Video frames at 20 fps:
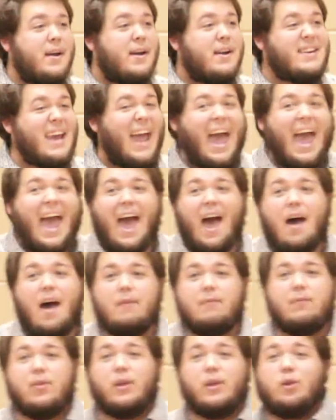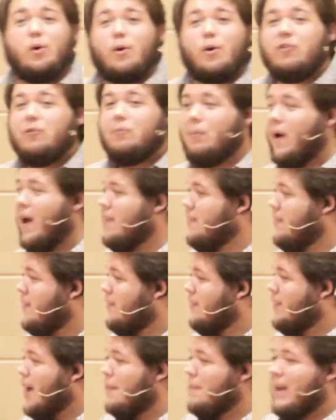to have the Lord's
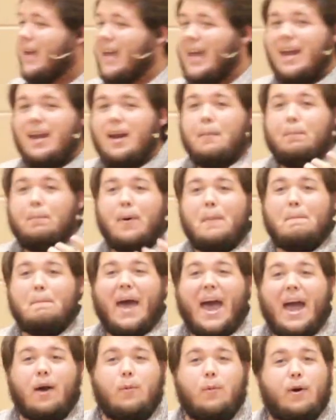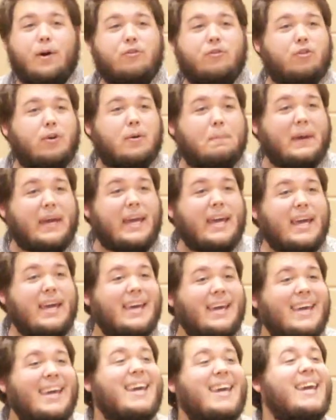presence coming in and put back where it should be.
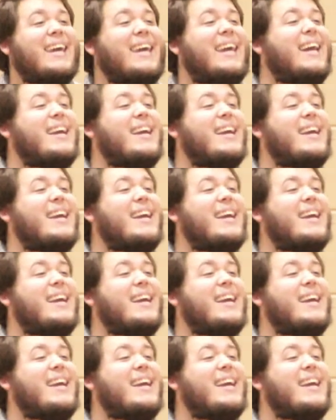He